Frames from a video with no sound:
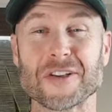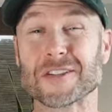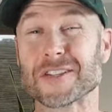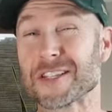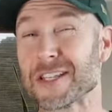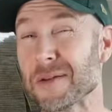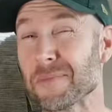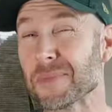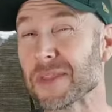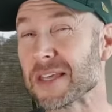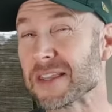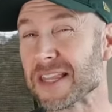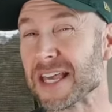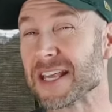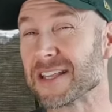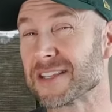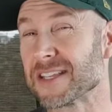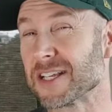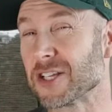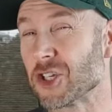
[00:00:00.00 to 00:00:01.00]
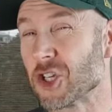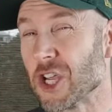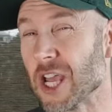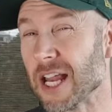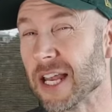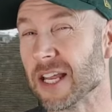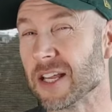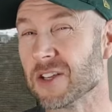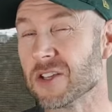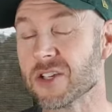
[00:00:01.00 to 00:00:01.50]
it's something that's a
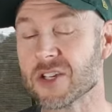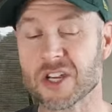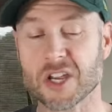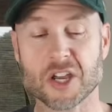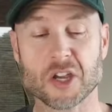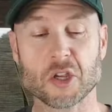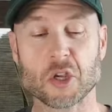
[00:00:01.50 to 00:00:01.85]
challenge,